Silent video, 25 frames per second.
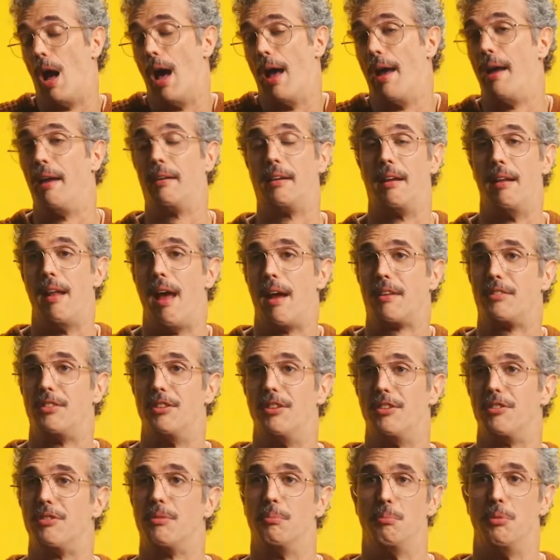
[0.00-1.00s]
I can
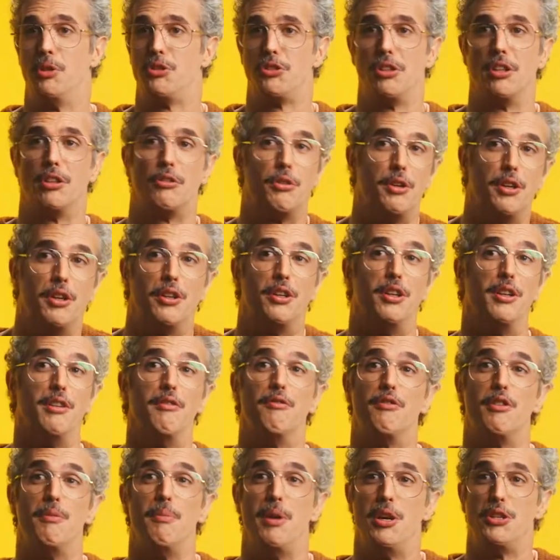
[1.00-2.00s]
access mission critical
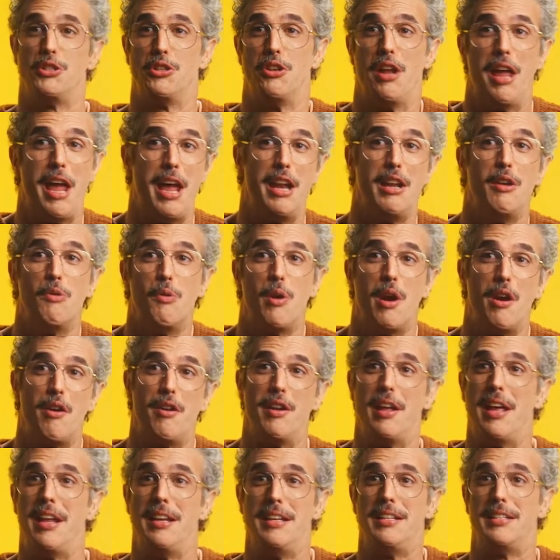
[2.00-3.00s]
information anywhere
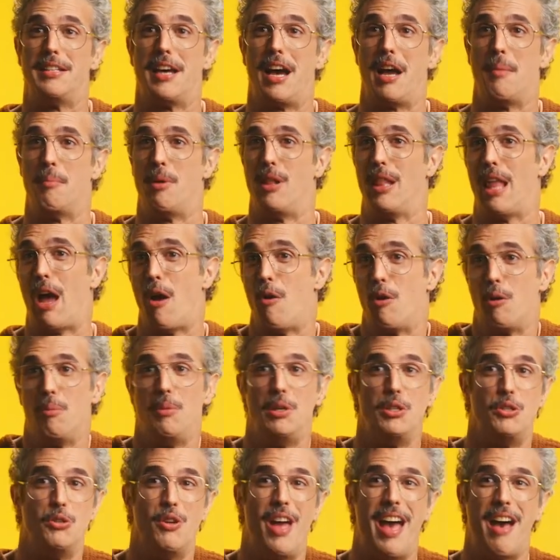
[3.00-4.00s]
and anytime, allowing
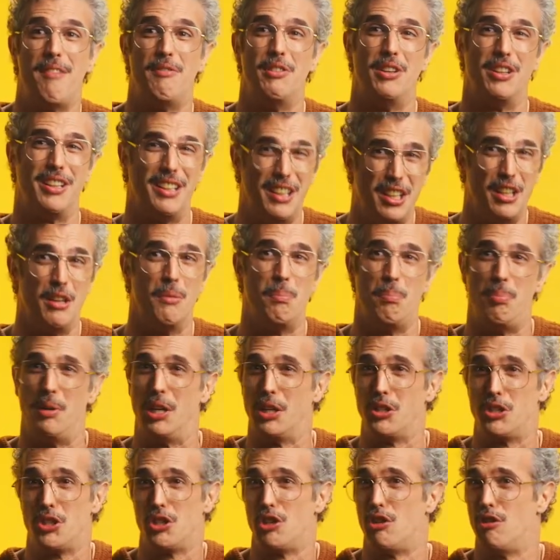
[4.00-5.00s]
me to have a clear
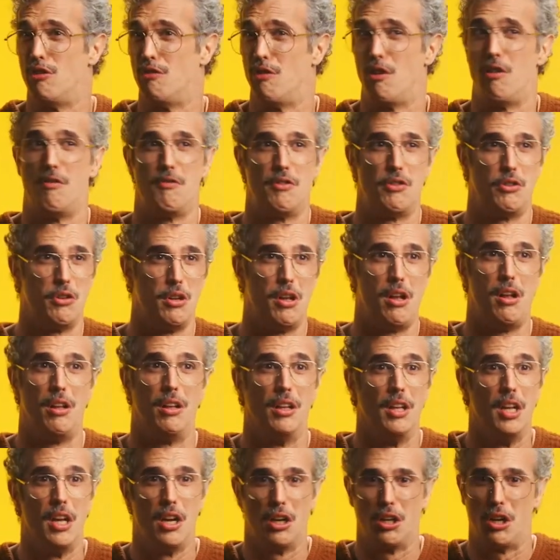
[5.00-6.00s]
picture of overall
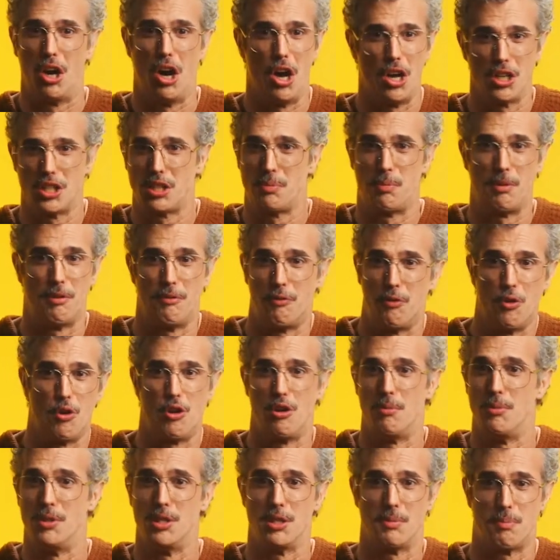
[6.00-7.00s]
cost,
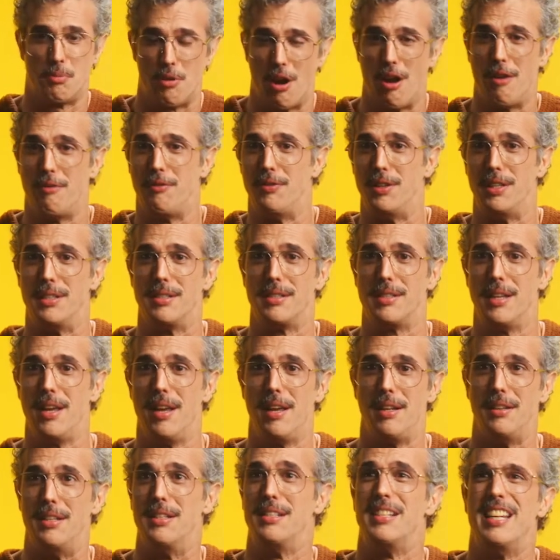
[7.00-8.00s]
performance, profits.
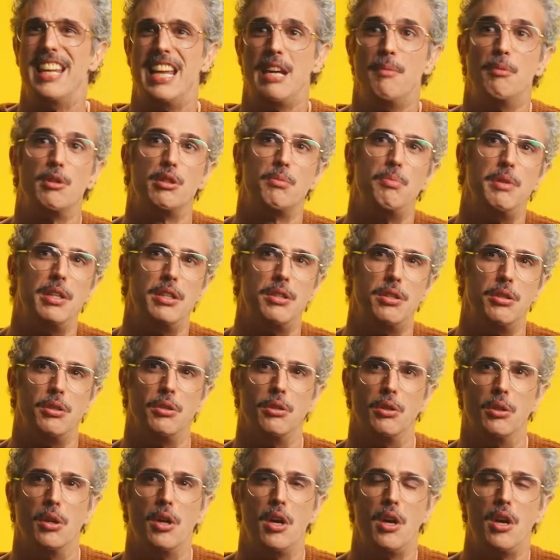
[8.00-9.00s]
This enables me
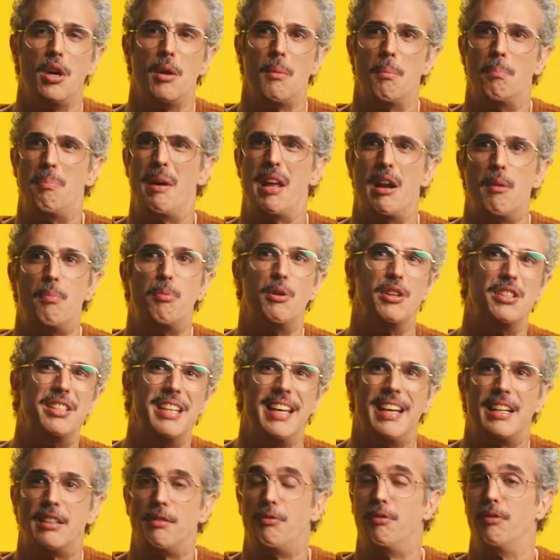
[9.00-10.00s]
to better
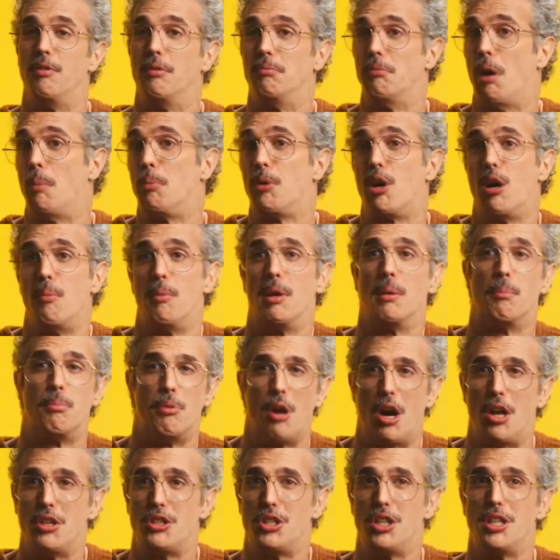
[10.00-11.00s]
predict upcoming
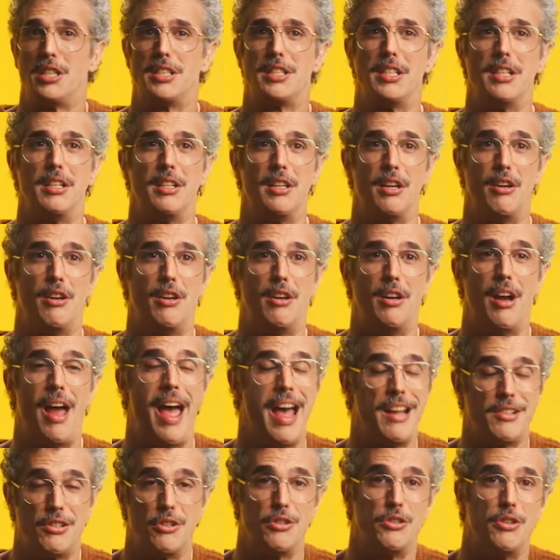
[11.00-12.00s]
projects and their
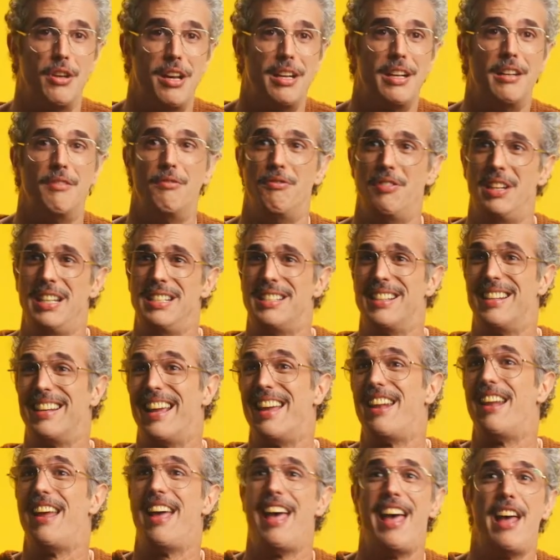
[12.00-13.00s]
associated fees and
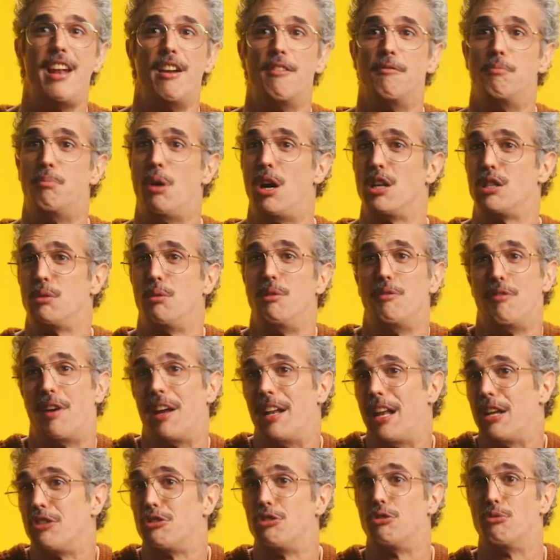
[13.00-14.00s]
get ahead of possible
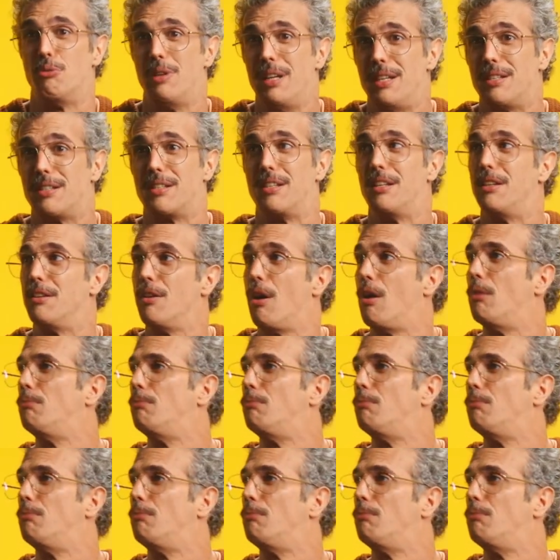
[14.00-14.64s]
financial risks. And...